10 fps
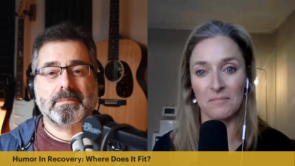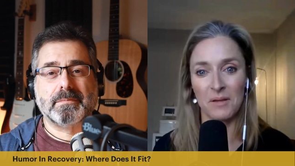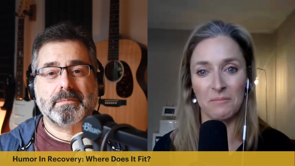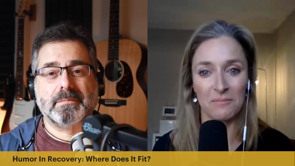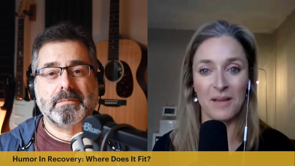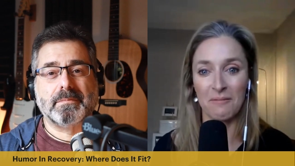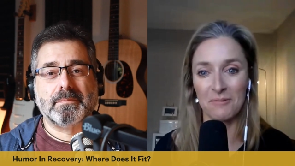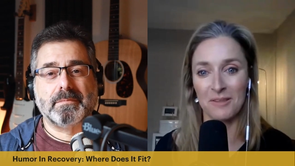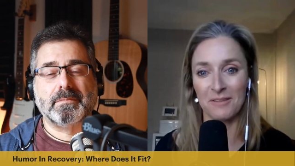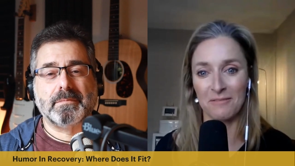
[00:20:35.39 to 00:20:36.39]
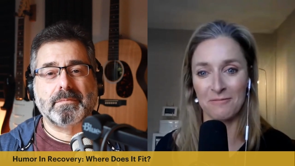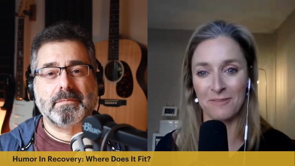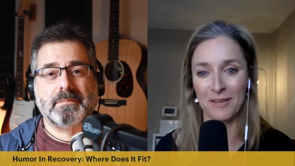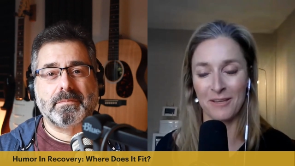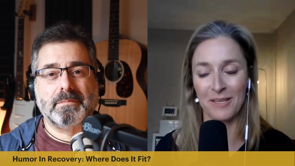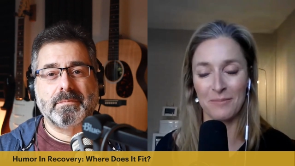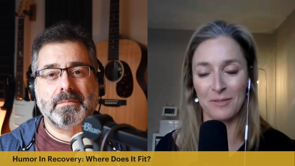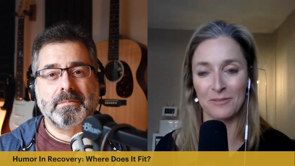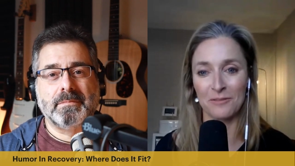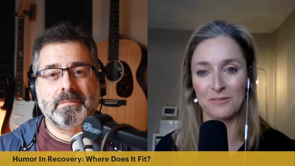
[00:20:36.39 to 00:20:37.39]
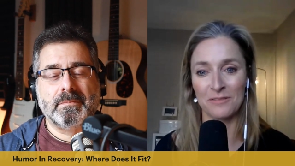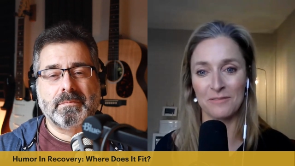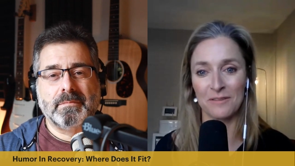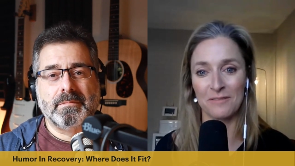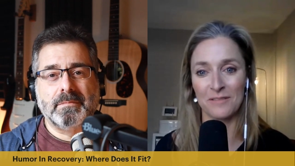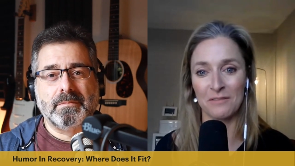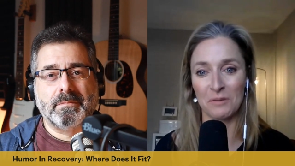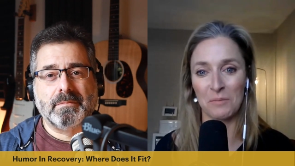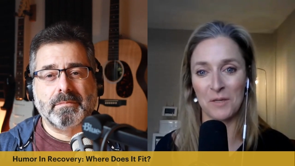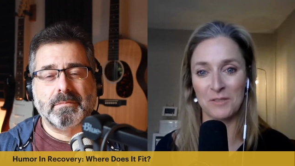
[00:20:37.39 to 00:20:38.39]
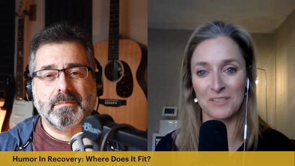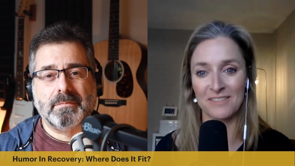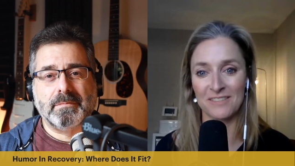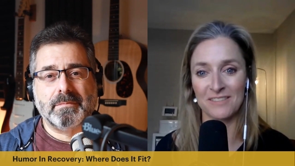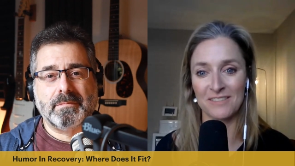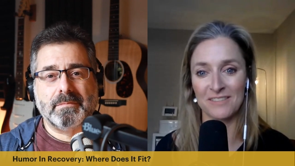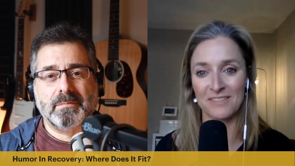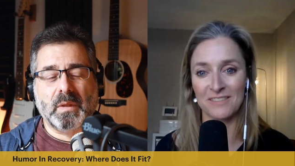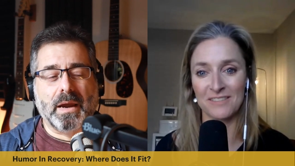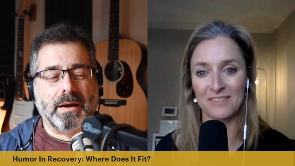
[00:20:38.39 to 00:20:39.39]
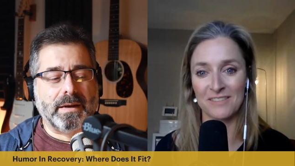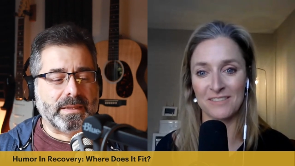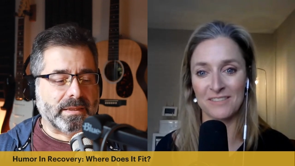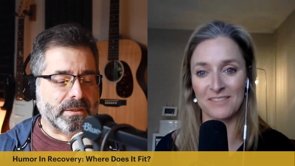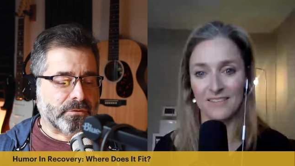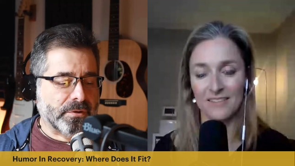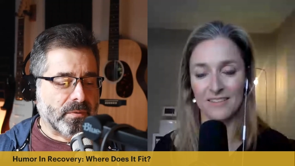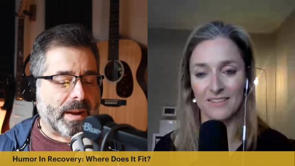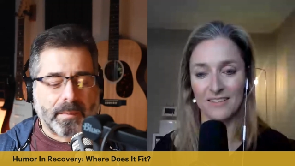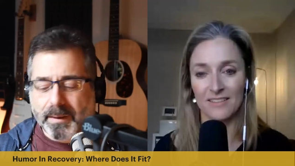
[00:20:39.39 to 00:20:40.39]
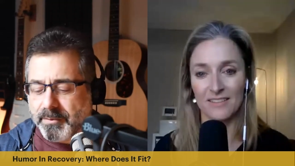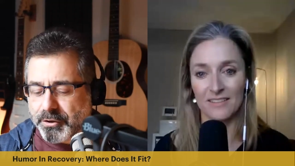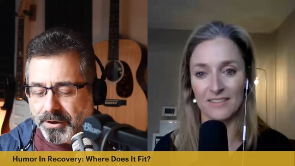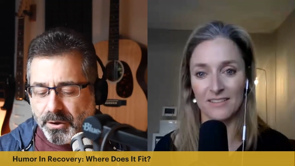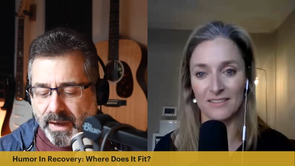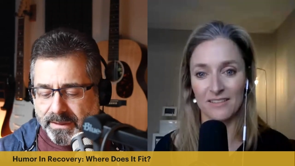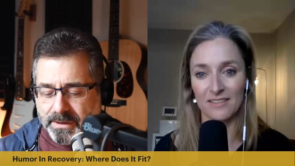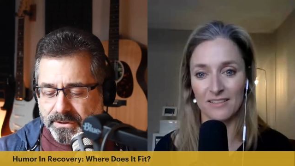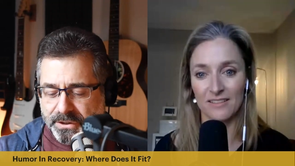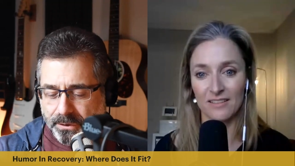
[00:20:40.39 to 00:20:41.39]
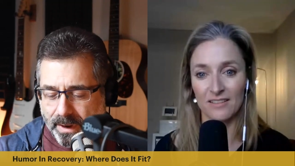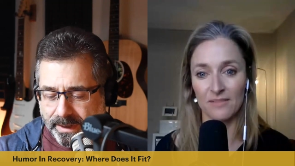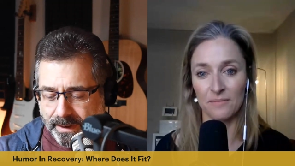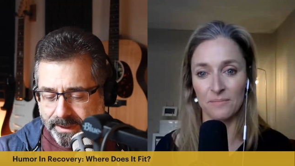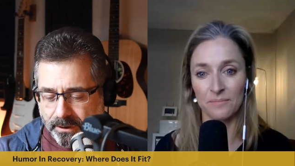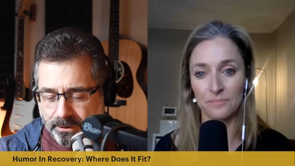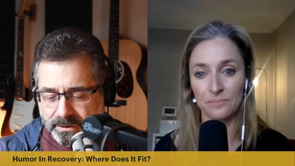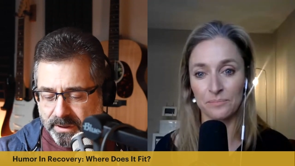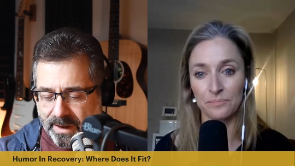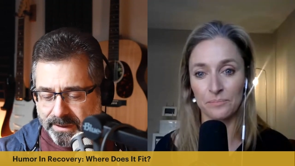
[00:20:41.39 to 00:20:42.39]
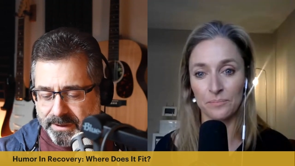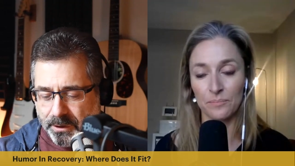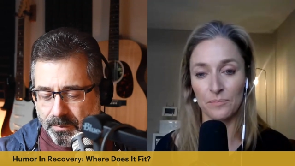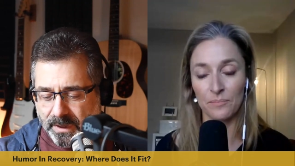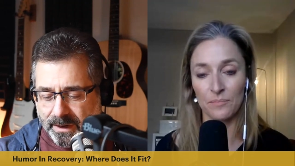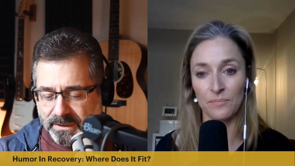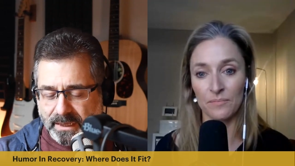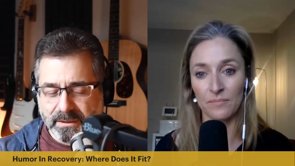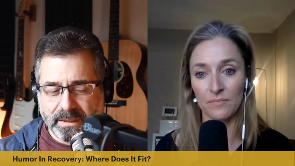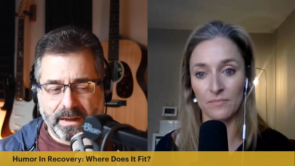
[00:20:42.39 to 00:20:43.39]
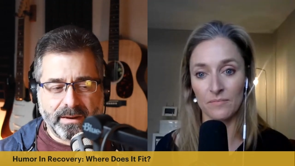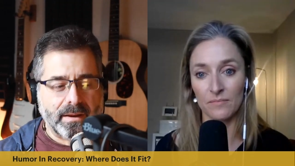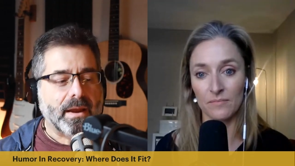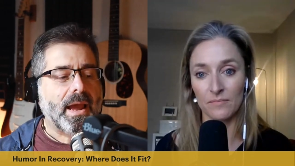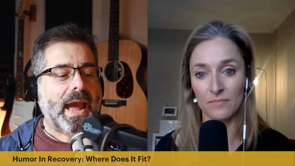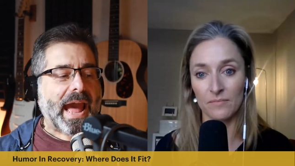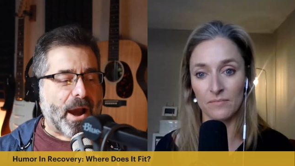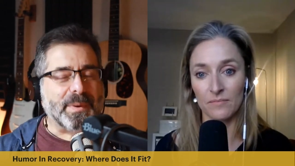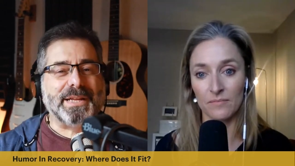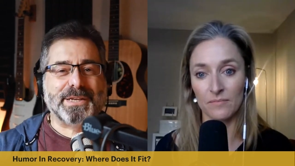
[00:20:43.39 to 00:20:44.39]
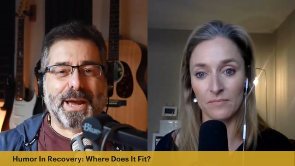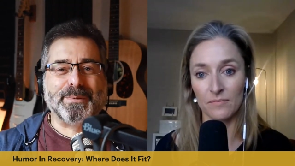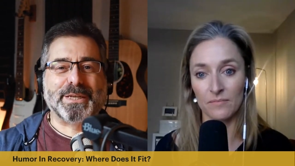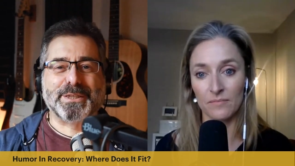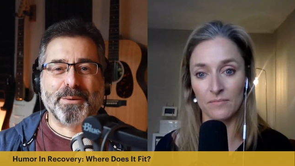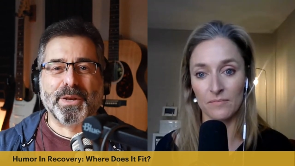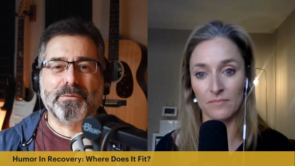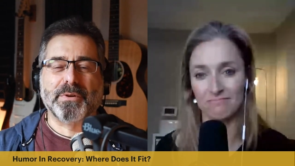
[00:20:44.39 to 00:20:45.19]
Speaker 1: and and with a, a heaping dose of of self compassion. For sure. Yeah, I
Speaker 2: think that's true. I, I'm, sure you get this too. I, I know because the content you put out is outstanding. How many times has somebody